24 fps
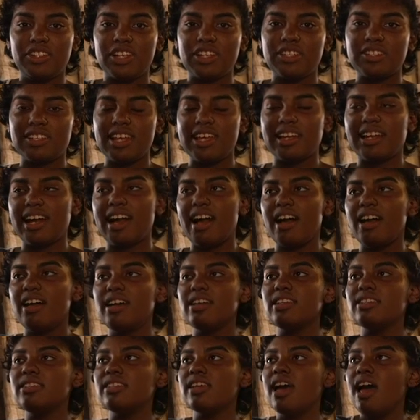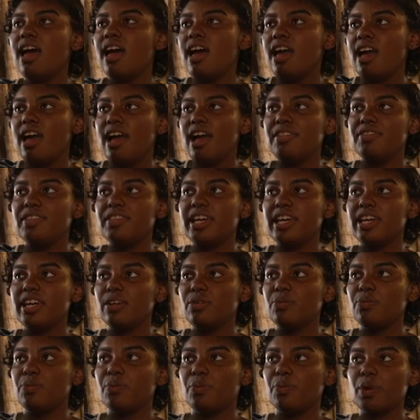just like us and they
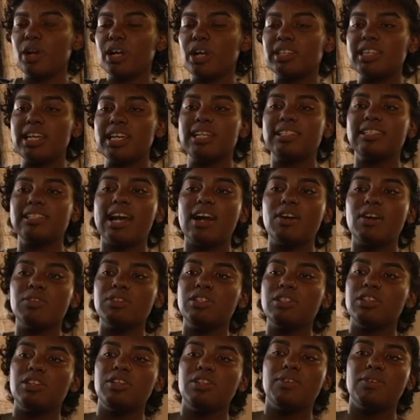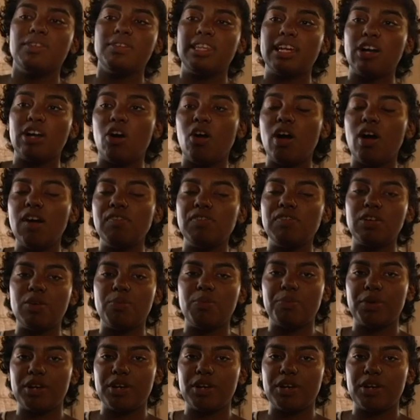work things out too and they all have their own